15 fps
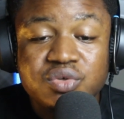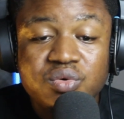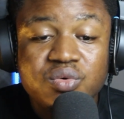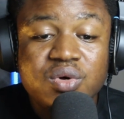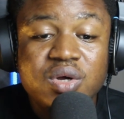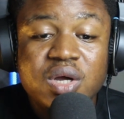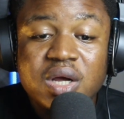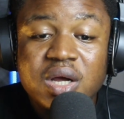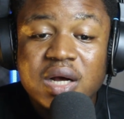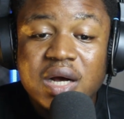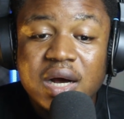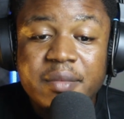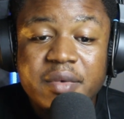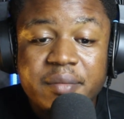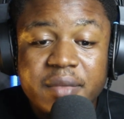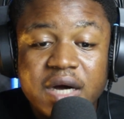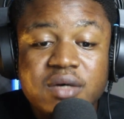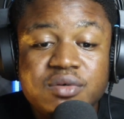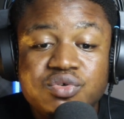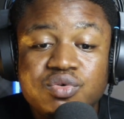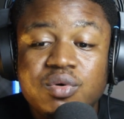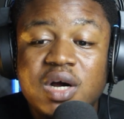So I'm a
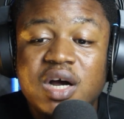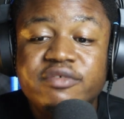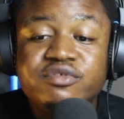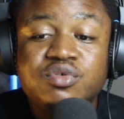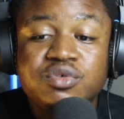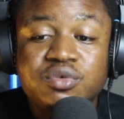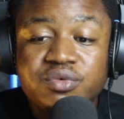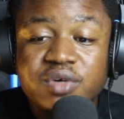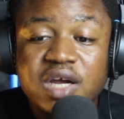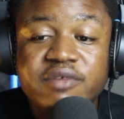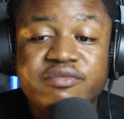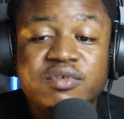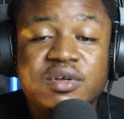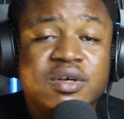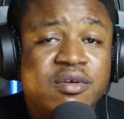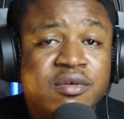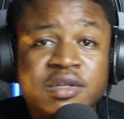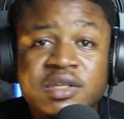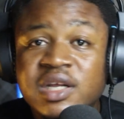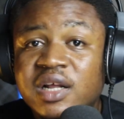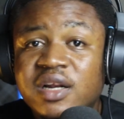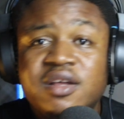man, so I have to strive
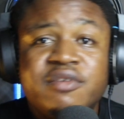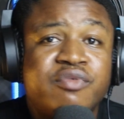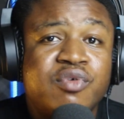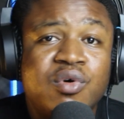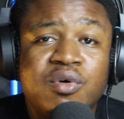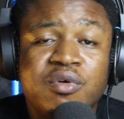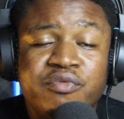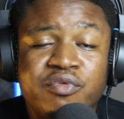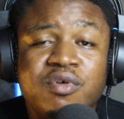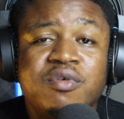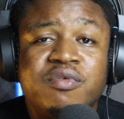daily for